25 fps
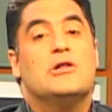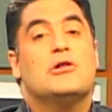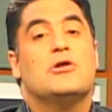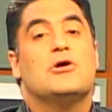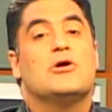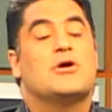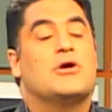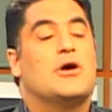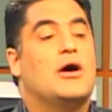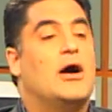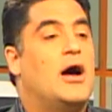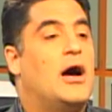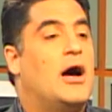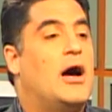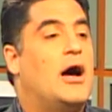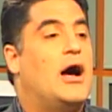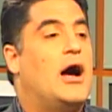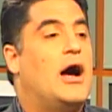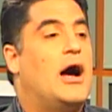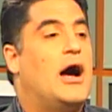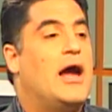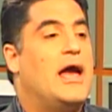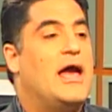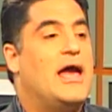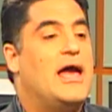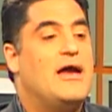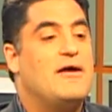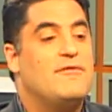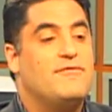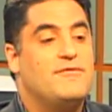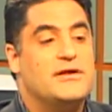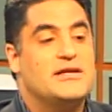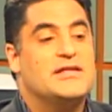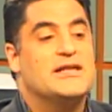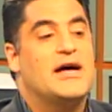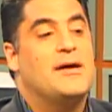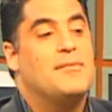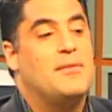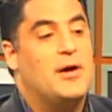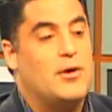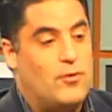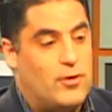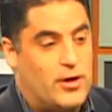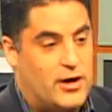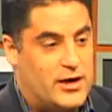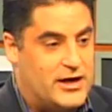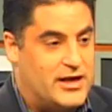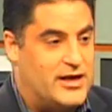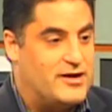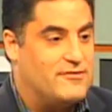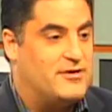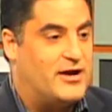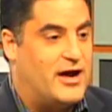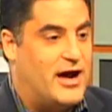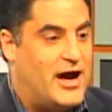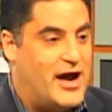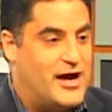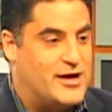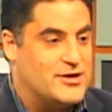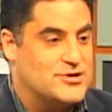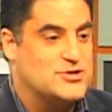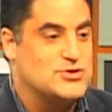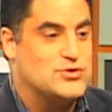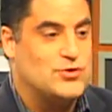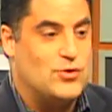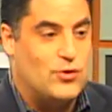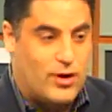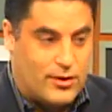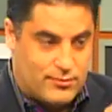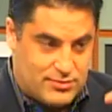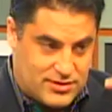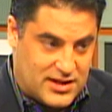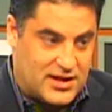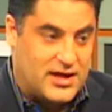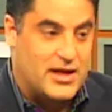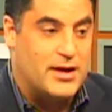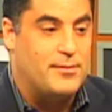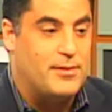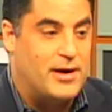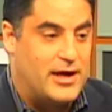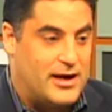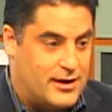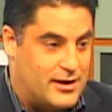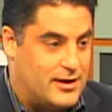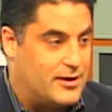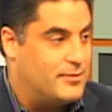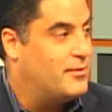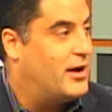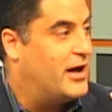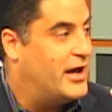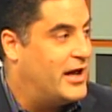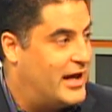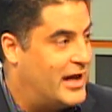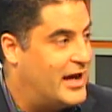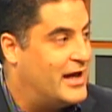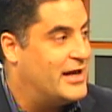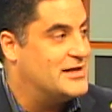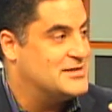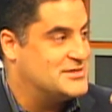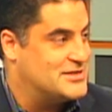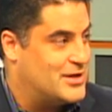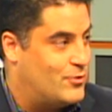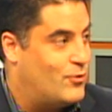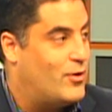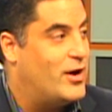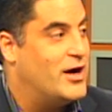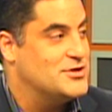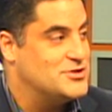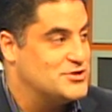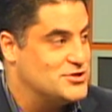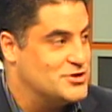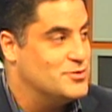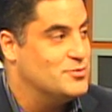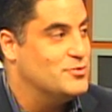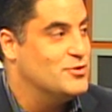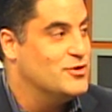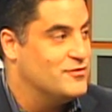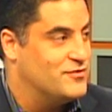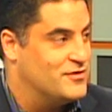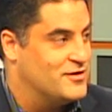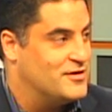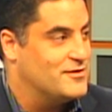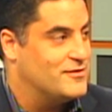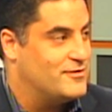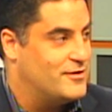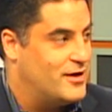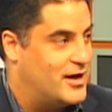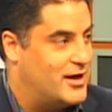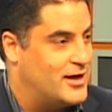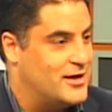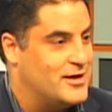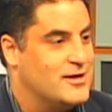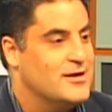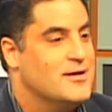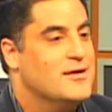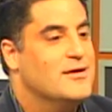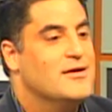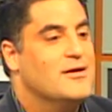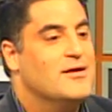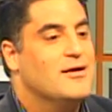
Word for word: Look, uh, every time I wanted to give it a higher score, I'm thinking about it in my head as I'm watching the movie, right?